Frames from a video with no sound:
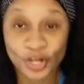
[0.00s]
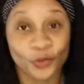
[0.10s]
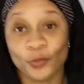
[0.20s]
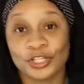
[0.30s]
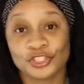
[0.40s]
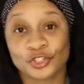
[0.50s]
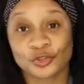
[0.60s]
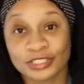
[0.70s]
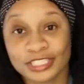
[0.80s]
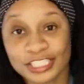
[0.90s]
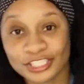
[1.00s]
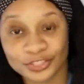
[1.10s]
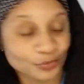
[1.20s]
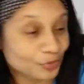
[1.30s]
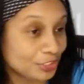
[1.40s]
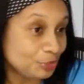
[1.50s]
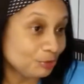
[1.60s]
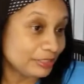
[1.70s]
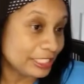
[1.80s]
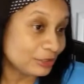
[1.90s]
what's your religion, what do you
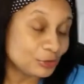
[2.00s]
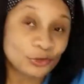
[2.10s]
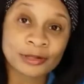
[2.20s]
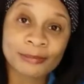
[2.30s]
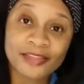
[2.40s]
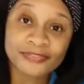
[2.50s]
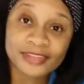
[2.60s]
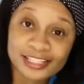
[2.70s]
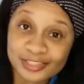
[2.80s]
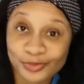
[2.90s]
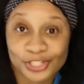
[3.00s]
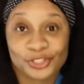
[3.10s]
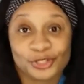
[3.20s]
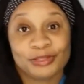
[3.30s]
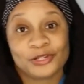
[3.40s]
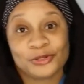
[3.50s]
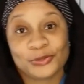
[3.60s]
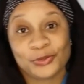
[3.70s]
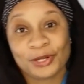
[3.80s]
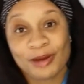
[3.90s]
plan on doing about this, what do you plan on
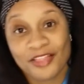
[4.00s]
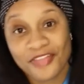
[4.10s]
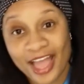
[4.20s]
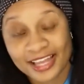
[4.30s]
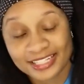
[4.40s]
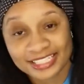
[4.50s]
doing about that.